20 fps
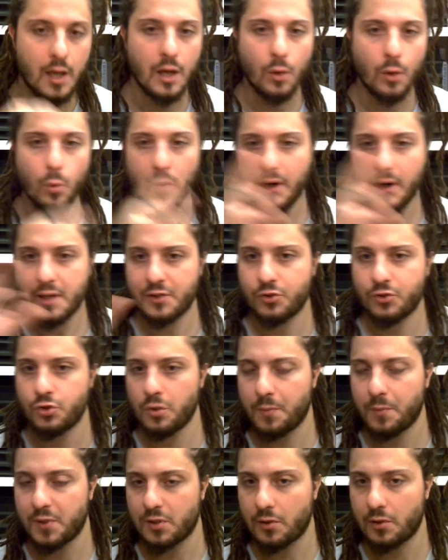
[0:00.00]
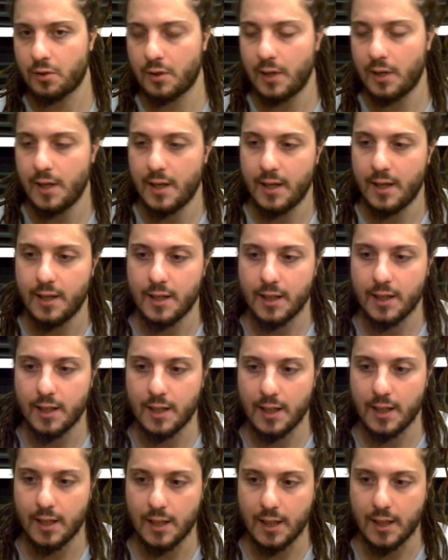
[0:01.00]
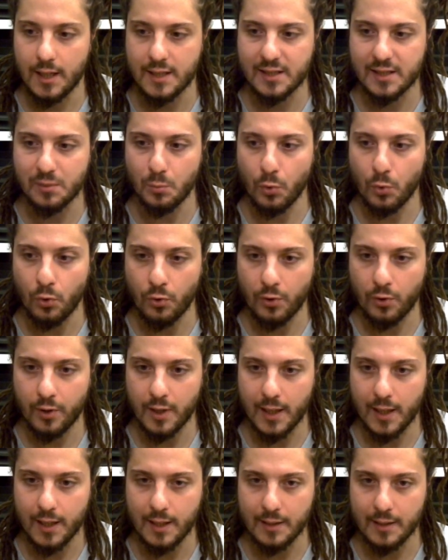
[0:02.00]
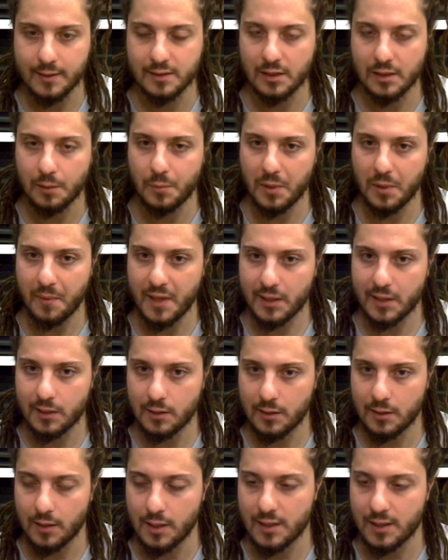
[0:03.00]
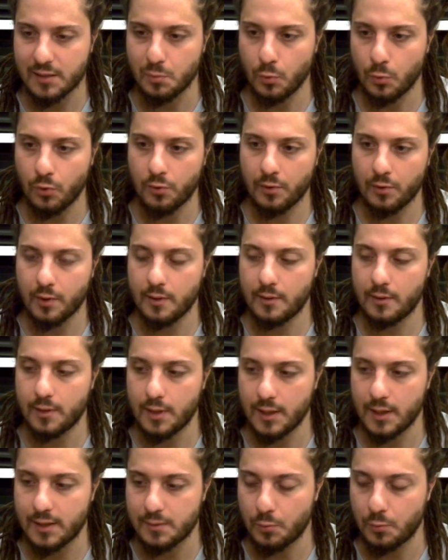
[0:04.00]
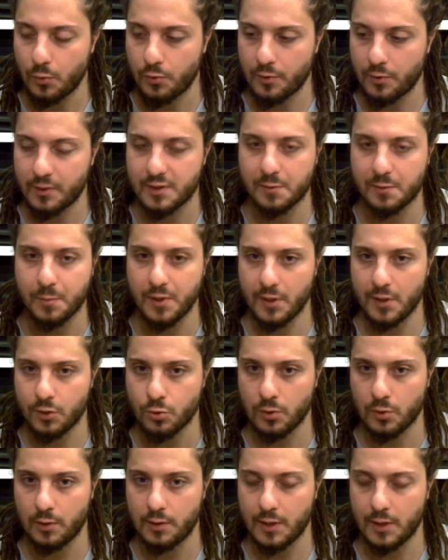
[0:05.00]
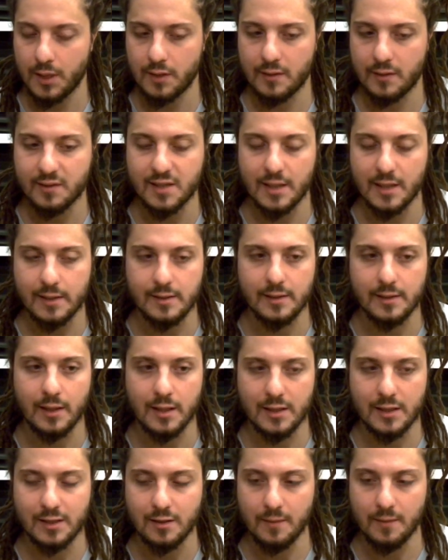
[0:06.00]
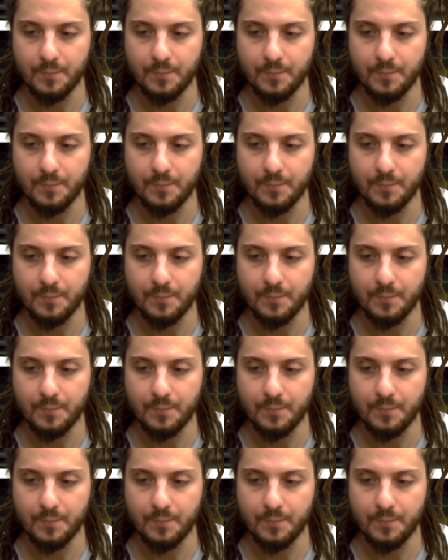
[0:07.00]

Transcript: Whereas Jupiter, it's more sublimated, it's more spiritual, in the sense that it's